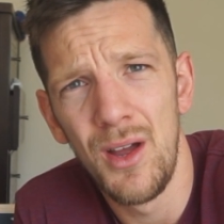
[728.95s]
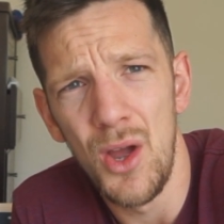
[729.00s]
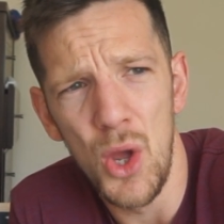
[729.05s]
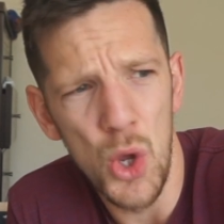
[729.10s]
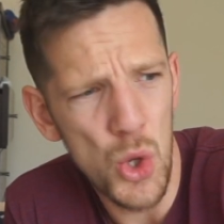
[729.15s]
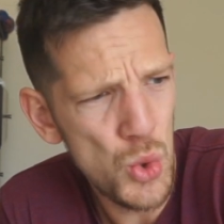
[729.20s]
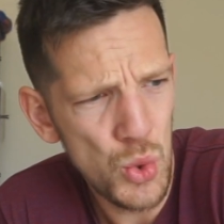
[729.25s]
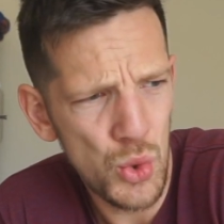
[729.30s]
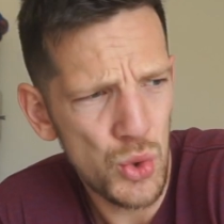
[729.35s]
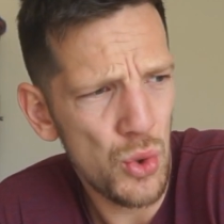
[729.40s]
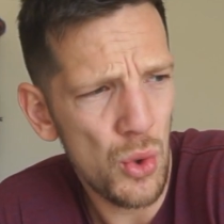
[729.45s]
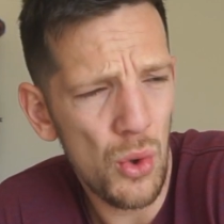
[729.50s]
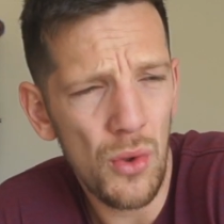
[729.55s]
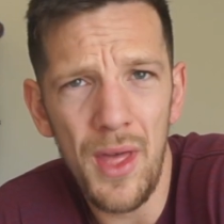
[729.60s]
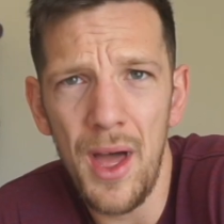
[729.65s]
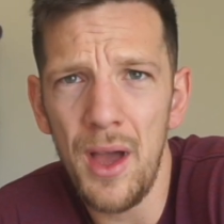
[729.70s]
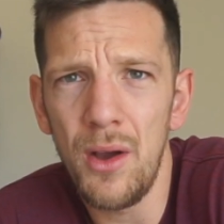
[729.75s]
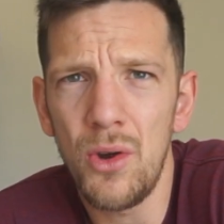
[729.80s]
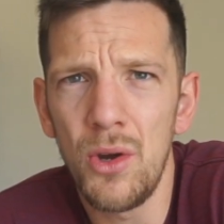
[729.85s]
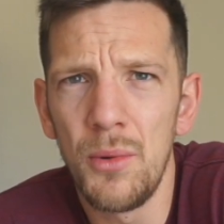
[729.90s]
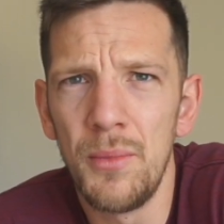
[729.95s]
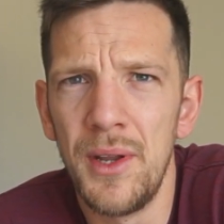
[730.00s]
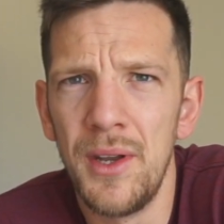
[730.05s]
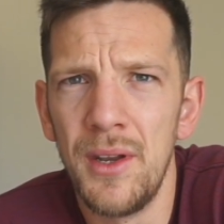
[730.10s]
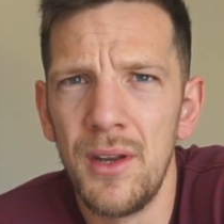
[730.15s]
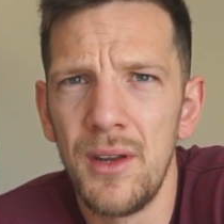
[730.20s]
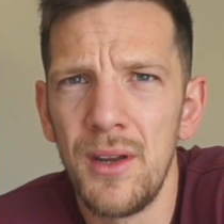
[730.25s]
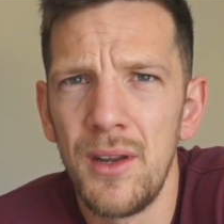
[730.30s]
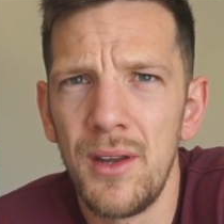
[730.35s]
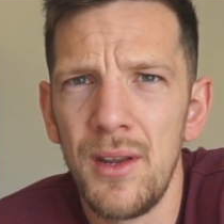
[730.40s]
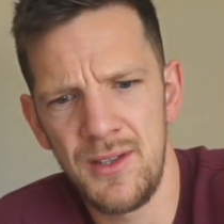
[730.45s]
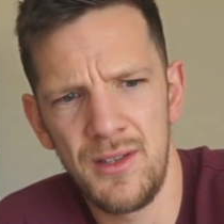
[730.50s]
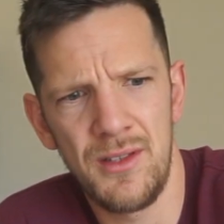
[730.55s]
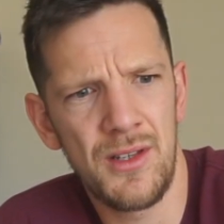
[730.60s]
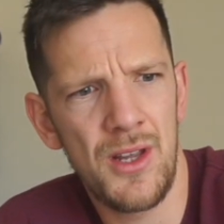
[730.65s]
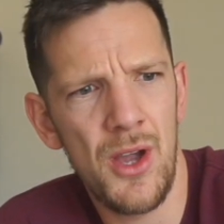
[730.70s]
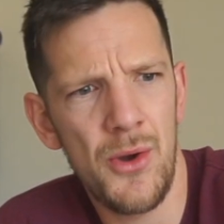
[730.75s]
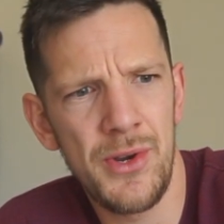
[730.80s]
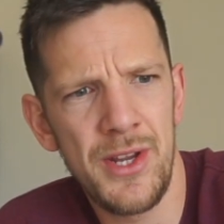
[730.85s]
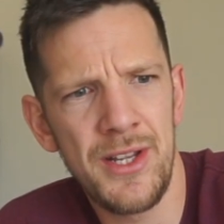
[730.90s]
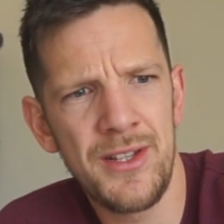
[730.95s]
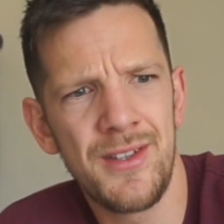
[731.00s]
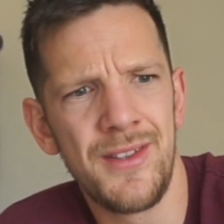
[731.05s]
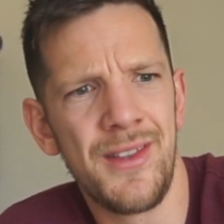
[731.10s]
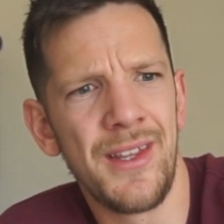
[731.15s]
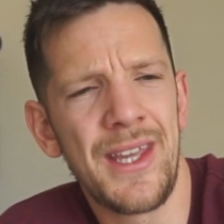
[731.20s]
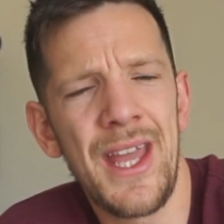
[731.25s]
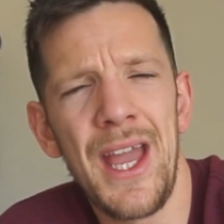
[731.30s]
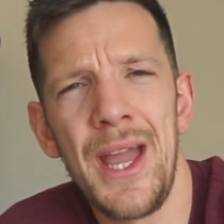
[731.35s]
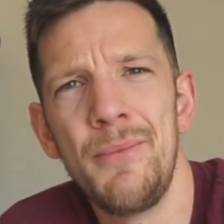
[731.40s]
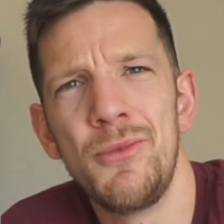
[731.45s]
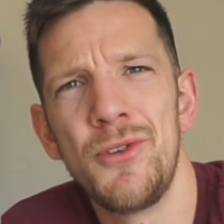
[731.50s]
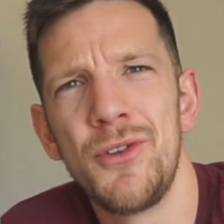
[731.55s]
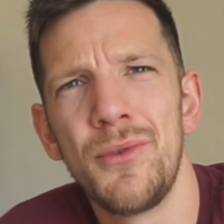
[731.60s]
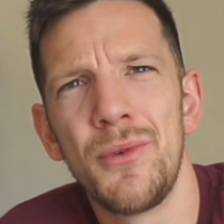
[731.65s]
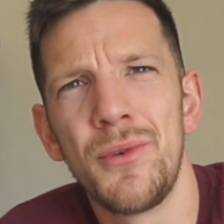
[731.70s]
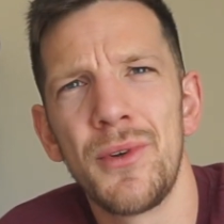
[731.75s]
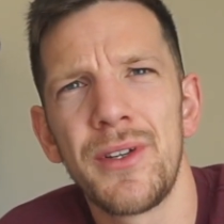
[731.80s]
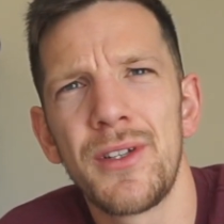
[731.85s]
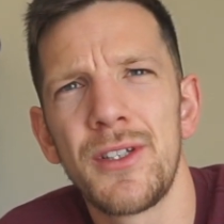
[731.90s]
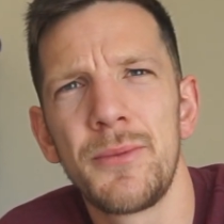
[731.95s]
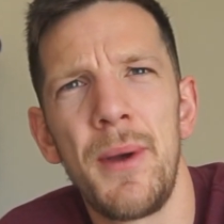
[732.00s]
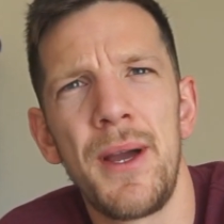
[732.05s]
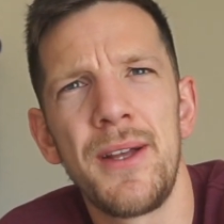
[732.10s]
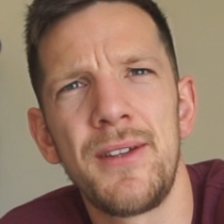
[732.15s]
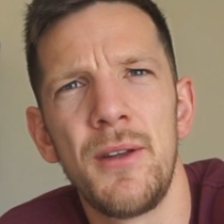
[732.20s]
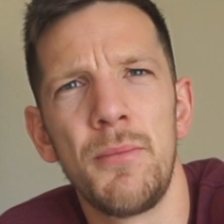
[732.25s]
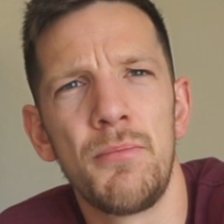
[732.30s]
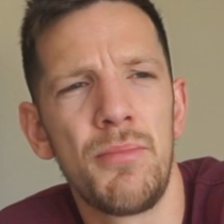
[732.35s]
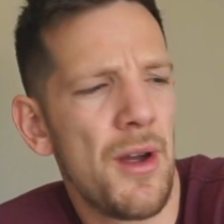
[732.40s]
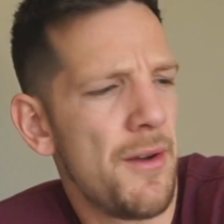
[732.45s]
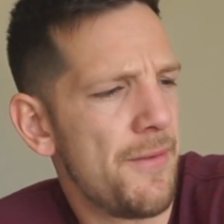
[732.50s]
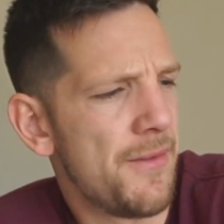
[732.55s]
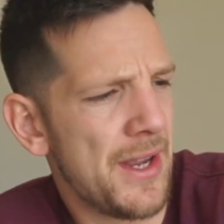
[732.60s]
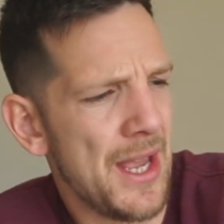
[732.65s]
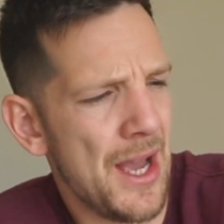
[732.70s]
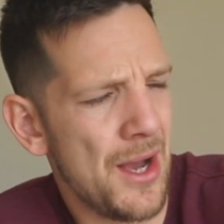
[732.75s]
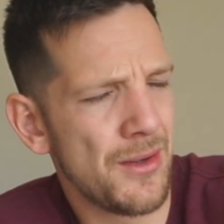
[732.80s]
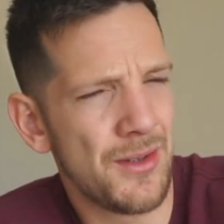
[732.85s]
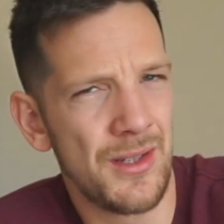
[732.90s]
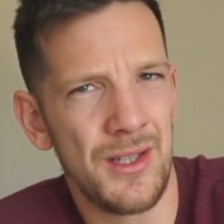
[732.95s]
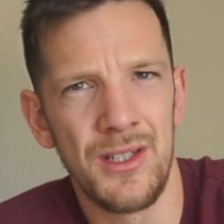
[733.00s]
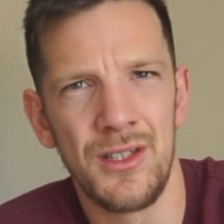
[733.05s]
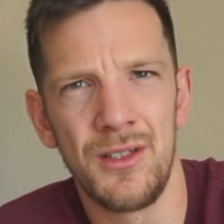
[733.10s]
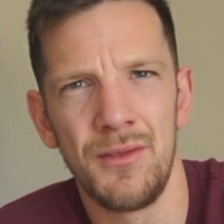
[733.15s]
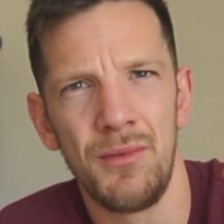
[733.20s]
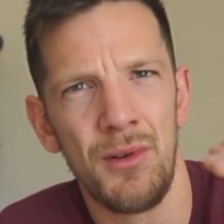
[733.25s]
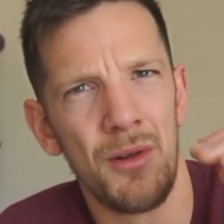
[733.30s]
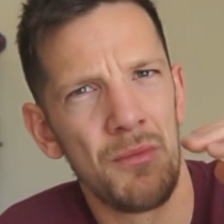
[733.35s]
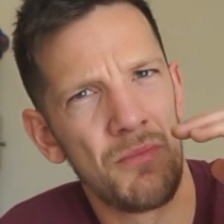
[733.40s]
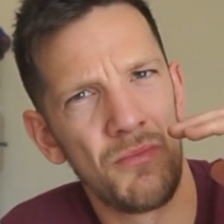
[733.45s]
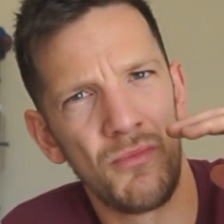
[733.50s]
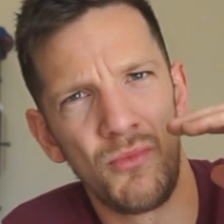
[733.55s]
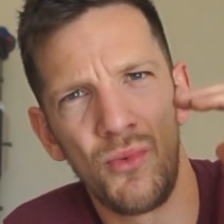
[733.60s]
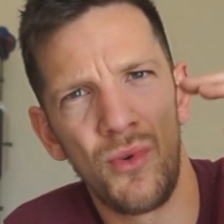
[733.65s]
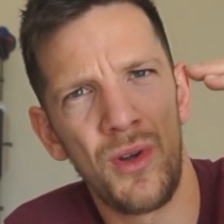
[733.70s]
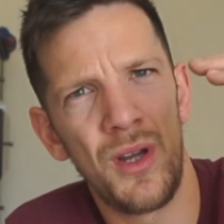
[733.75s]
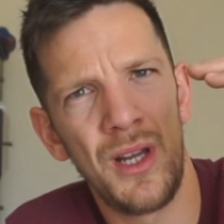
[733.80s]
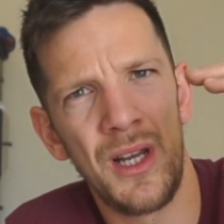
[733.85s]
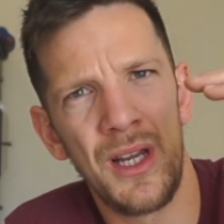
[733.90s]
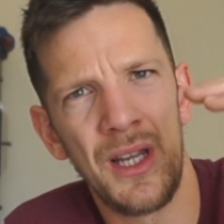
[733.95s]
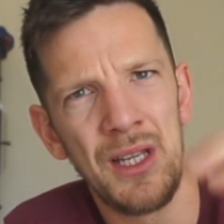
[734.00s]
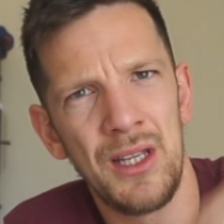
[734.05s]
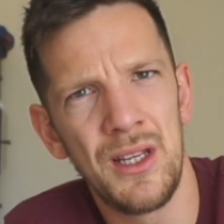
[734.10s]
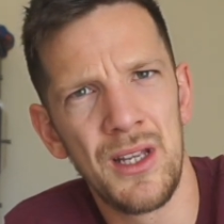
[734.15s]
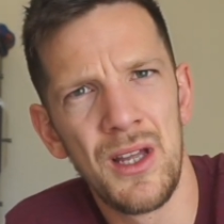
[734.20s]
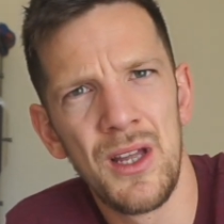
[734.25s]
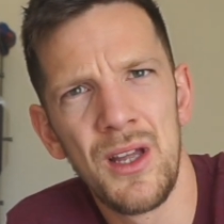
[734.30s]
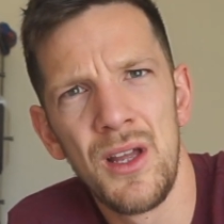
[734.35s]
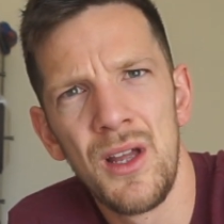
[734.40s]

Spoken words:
Who saw that coming? Going into the games, you expected Brent Fikowski to really